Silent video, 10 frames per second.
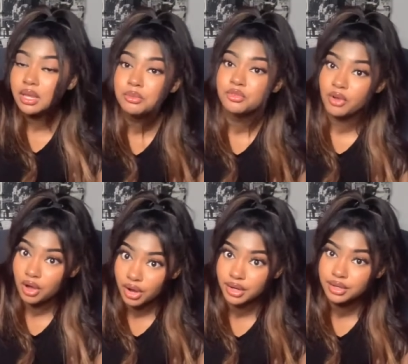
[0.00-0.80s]
move
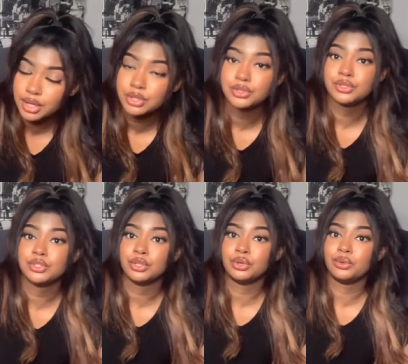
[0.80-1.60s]
on
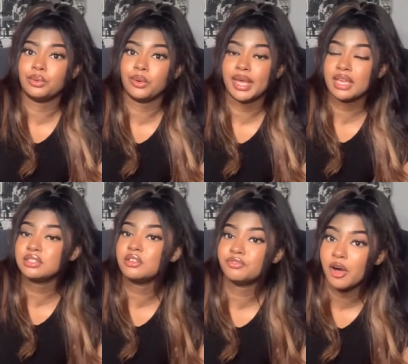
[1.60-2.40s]
to his
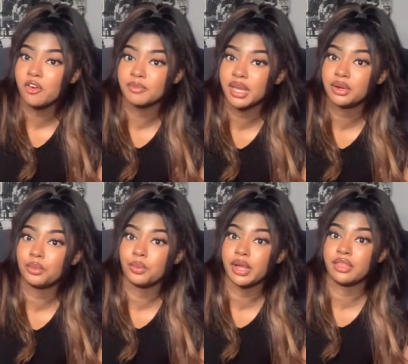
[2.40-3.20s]
involvement
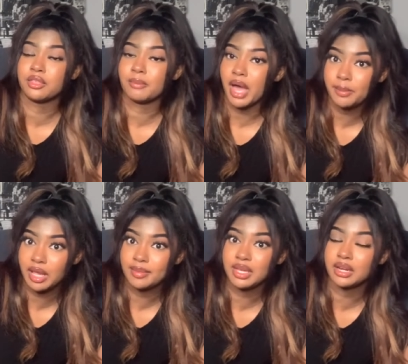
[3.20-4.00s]
with
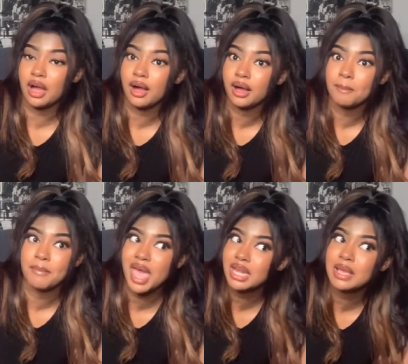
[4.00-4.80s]
bhadbhabie and
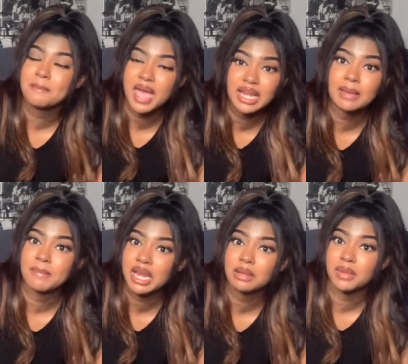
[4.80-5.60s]

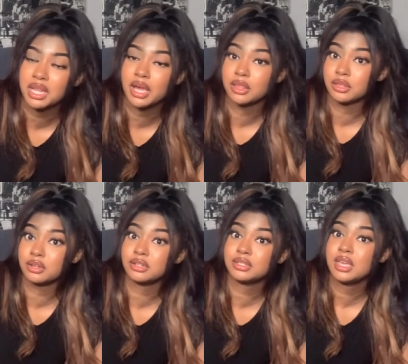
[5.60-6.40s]
many
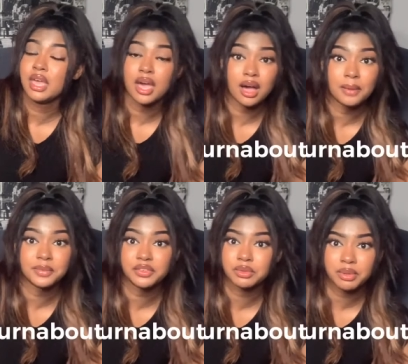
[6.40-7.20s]
others,
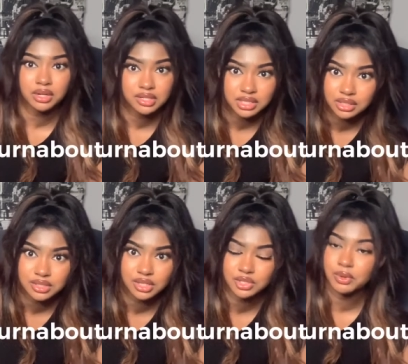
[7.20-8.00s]
even Paris
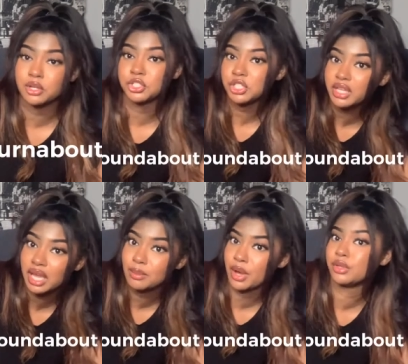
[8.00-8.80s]
Hilton as well. She
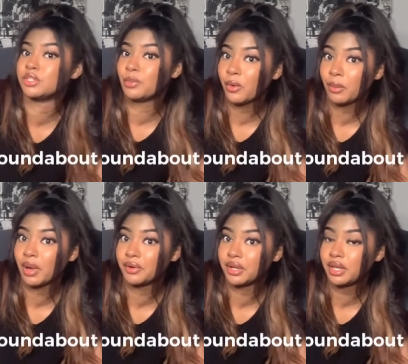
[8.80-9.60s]
came out and spoke
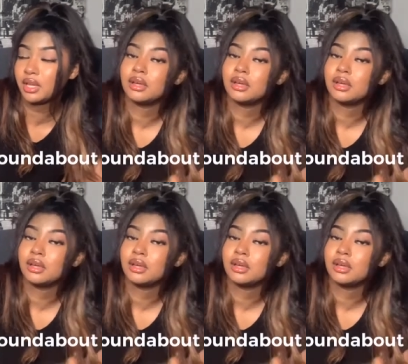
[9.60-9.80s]
about it.